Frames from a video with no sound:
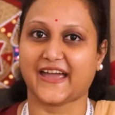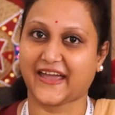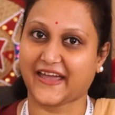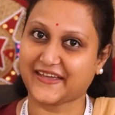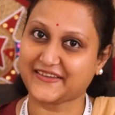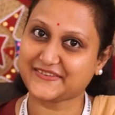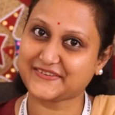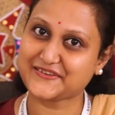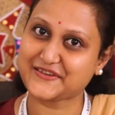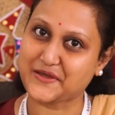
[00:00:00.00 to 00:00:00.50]

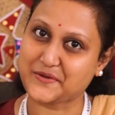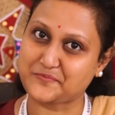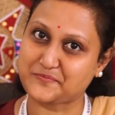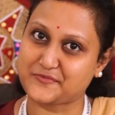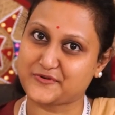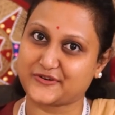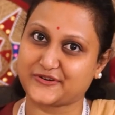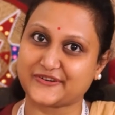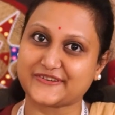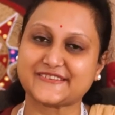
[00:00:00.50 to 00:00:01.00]
As he
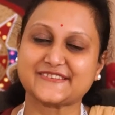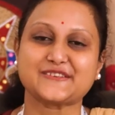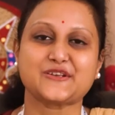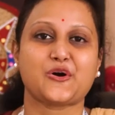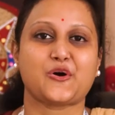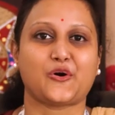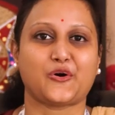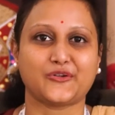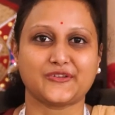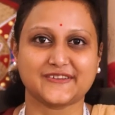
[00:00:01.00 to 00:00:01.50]
embarks
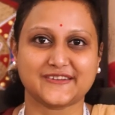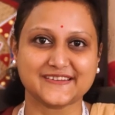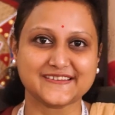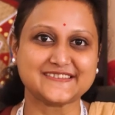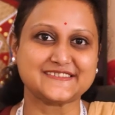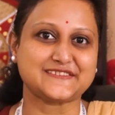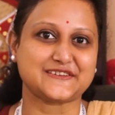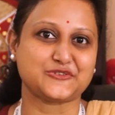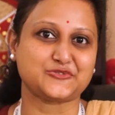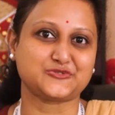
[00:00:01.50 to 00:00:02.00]
on
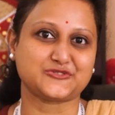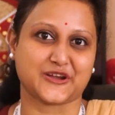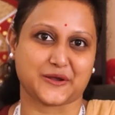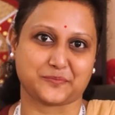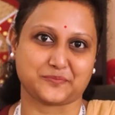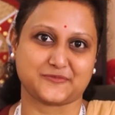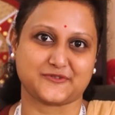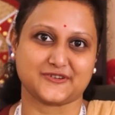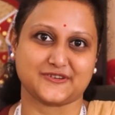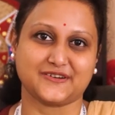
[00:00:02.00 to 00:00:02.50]
this new
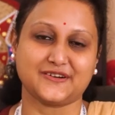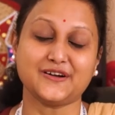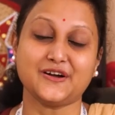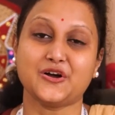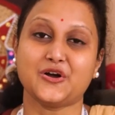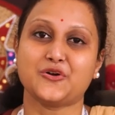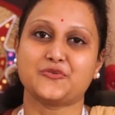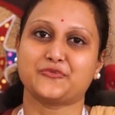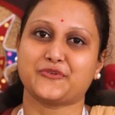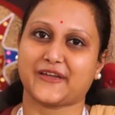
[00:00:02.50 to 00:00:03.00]
chapter,
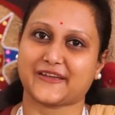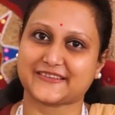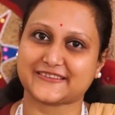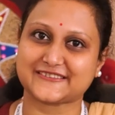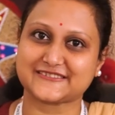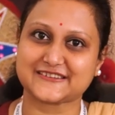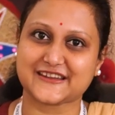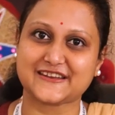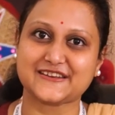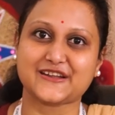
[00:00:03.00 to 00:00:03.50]
we
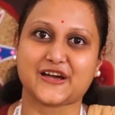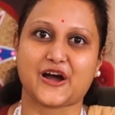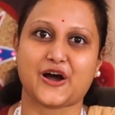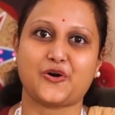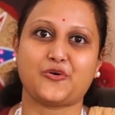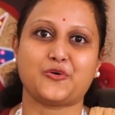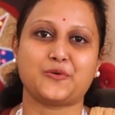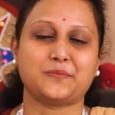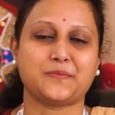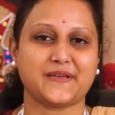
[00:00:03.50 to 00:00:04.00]
extend
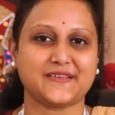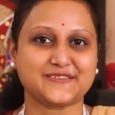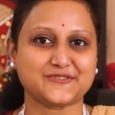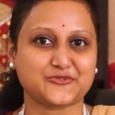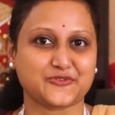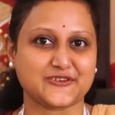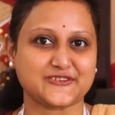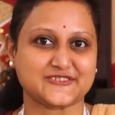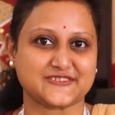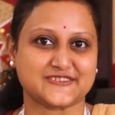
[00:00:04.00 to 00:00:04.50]
our
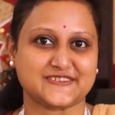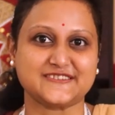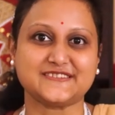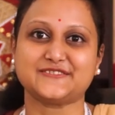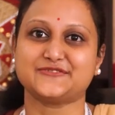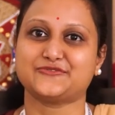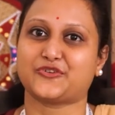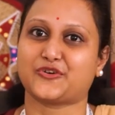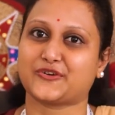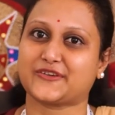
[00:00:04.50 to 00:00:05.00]
best
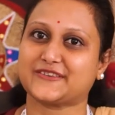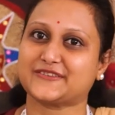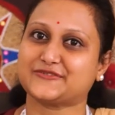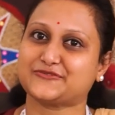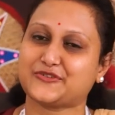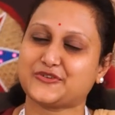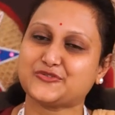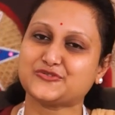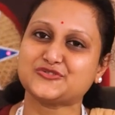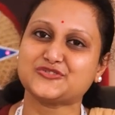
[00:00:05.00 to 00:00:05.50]
wishes for his
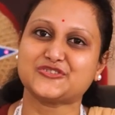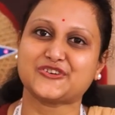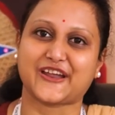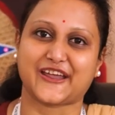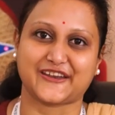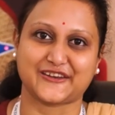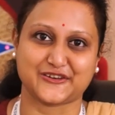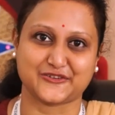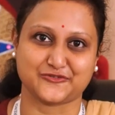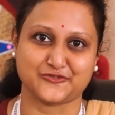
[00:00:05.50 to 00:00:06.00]
future
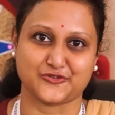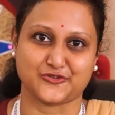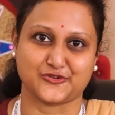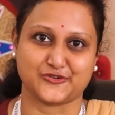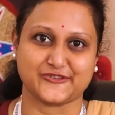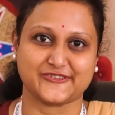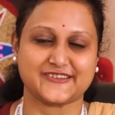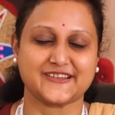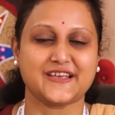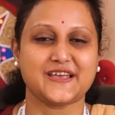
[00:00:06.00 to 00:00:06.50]

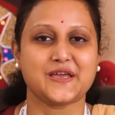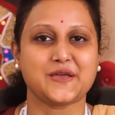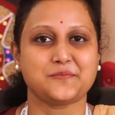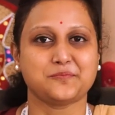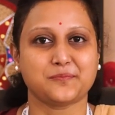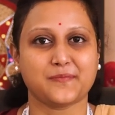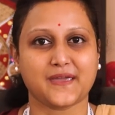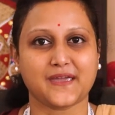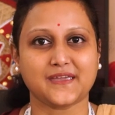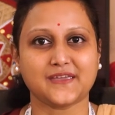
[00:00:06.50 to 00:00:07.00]
endeavors.
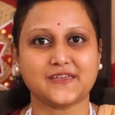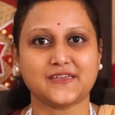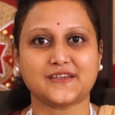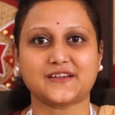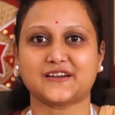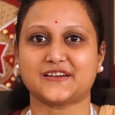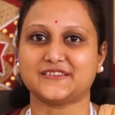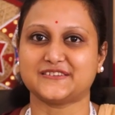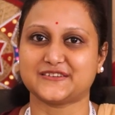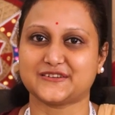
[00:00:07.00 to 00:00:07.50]
May he
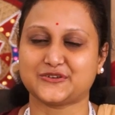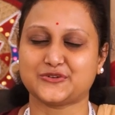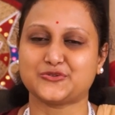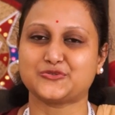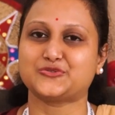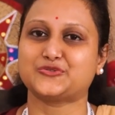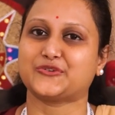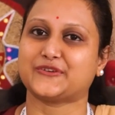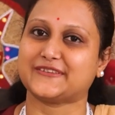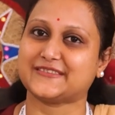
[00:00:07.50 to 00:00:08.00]
continue
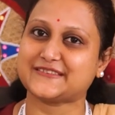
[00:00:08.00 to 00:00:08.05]
to